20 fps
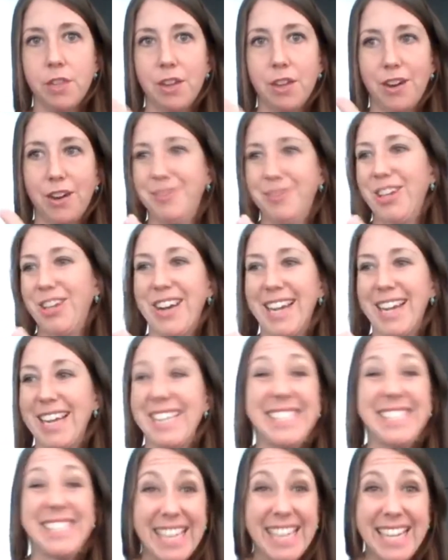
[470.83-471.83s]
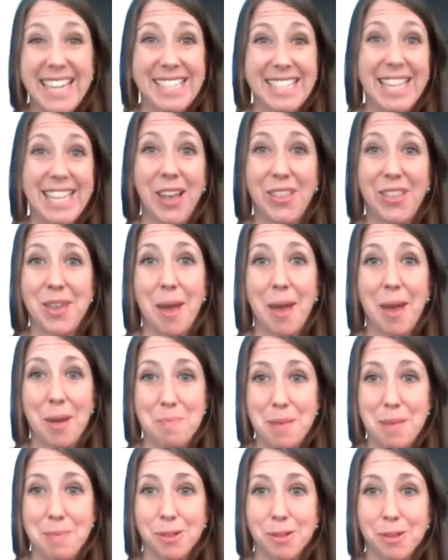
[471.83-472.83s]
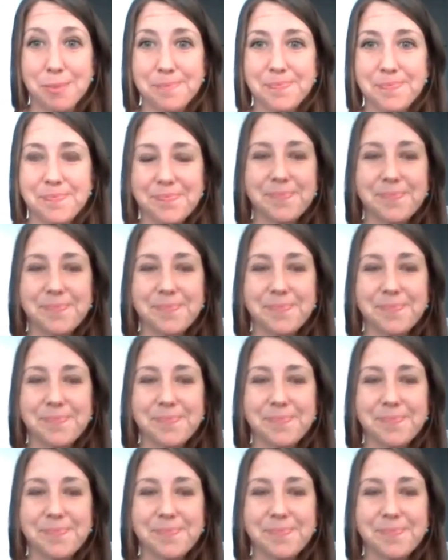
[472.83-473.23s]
In a city, it's a healthy amount of people.